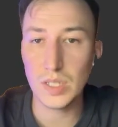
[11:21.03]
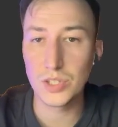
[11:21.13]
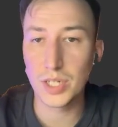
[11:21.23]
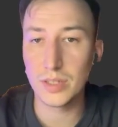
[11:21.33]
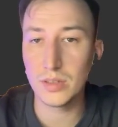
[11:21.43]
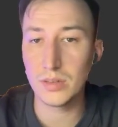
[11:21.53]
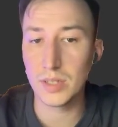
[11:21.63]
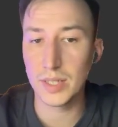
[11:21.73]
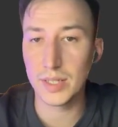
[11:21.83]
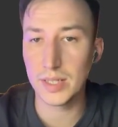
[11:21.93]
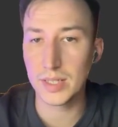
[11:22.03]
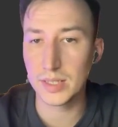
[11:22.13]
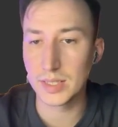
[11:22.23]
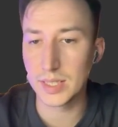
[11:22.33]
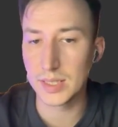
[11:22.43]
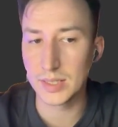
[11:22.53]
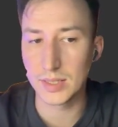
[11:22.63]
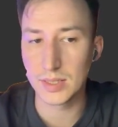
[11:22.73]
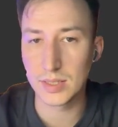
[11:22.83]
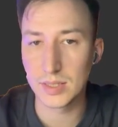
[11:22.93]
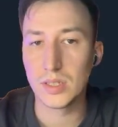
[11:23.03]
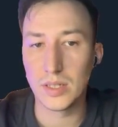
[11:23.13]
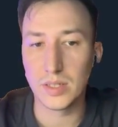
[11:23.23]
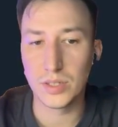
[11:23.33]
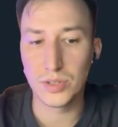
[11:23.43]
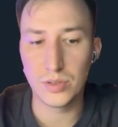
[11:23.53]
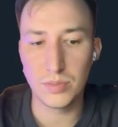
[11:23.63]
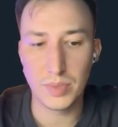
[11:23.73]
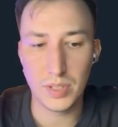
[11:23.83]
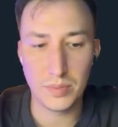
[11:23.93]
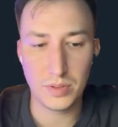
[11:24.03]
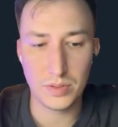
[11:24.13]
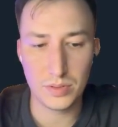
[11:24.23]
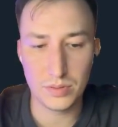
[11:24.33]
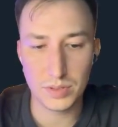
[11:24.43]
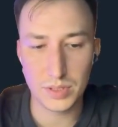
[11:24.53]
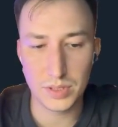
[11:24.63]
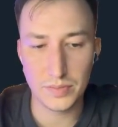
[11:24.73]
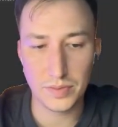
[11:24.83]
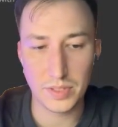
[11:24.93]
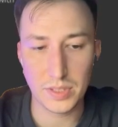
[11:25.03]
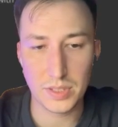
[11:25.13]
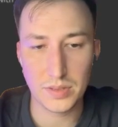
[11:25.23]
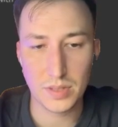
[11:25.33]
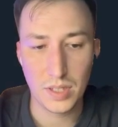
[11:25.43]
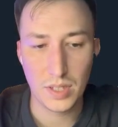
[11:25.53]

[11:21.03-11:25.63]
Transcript: channel, and I can test it, and I should be able to receive this.